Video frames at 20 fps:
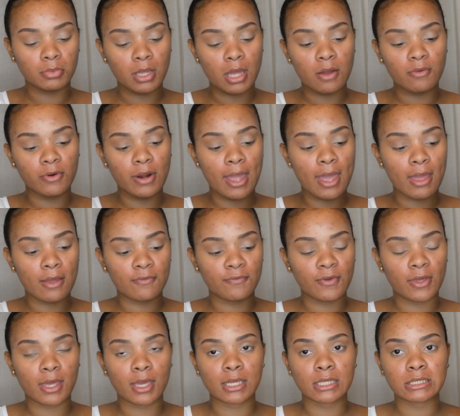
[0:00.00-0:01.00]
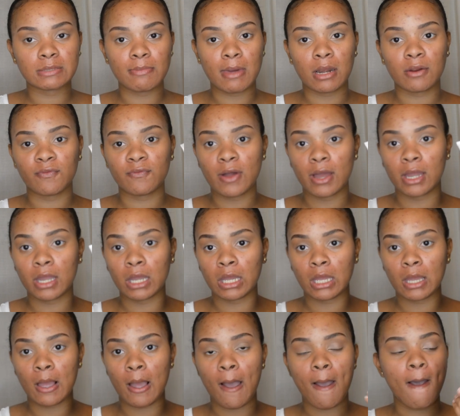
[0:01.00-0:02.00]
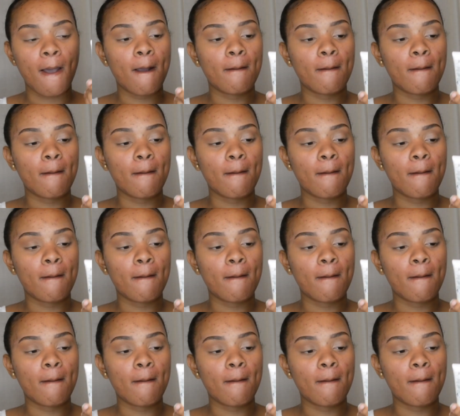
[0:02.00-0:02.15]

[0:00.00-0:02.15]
Cover FX Mattifying